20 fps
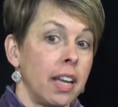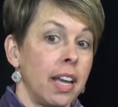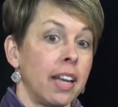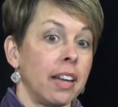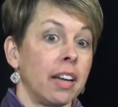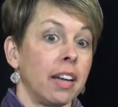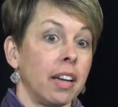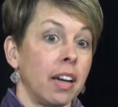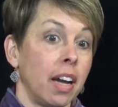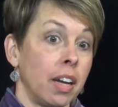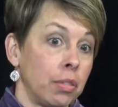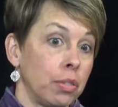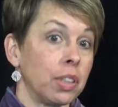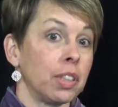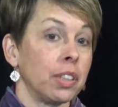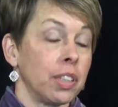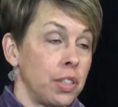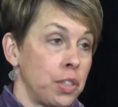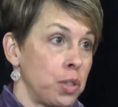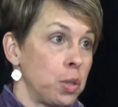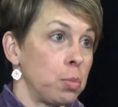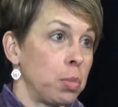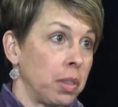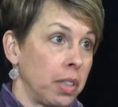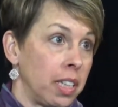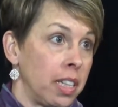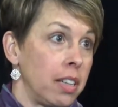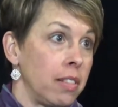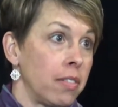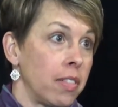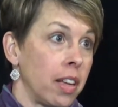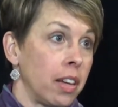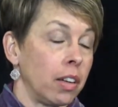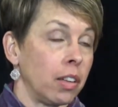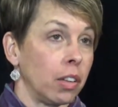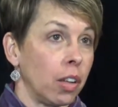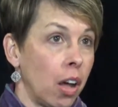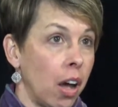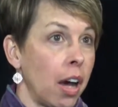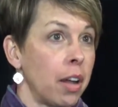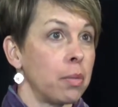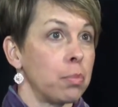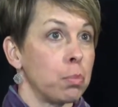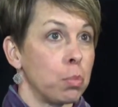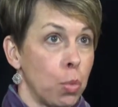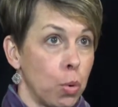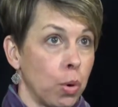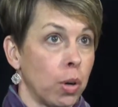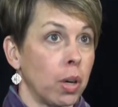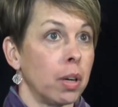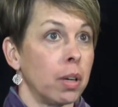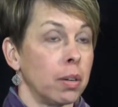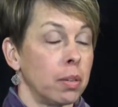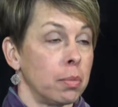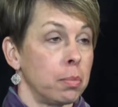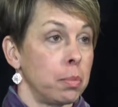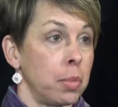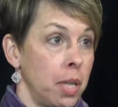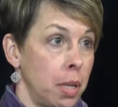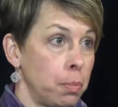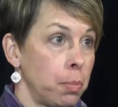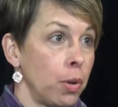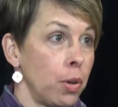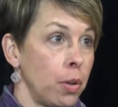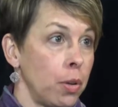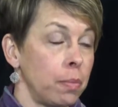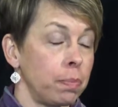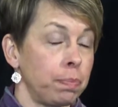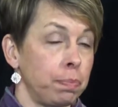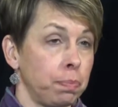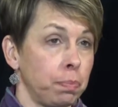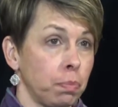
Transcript: And I, I really do believe that a lot more people